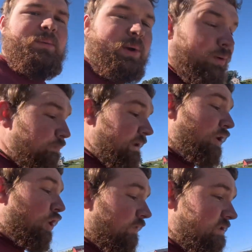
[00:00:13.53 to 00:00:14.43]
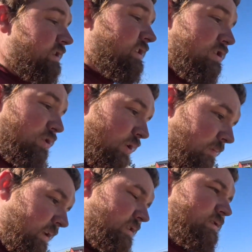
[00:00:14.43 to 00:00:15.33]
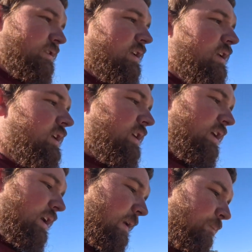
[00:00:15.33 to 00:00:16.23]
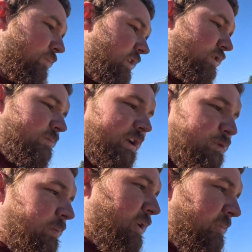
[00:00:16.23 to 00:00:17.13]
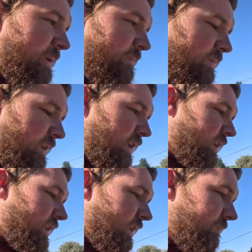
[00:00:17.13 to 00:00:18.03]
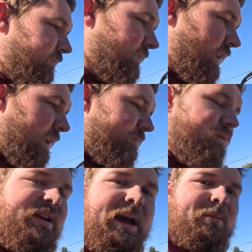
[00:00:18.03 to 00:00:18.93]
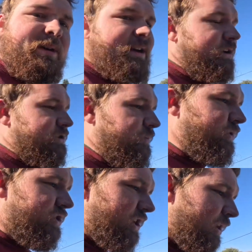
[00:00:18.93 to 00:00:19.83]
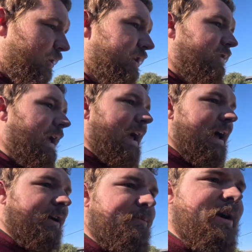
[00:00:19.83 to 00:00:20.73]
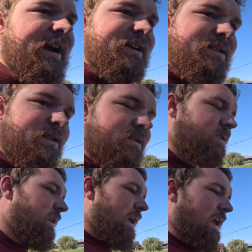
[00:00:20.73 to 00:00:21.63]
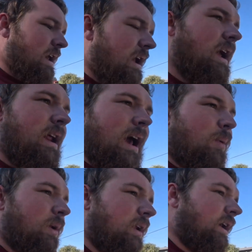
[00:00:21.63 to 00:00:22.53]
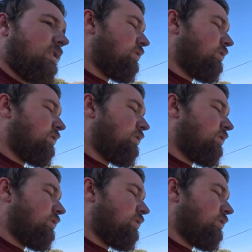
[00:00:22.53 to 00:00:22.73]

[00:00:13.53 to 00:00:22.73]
we would be harvesting soybeans. Here's my experiment. I'm dabbling into some regenerative ag practices, and I would like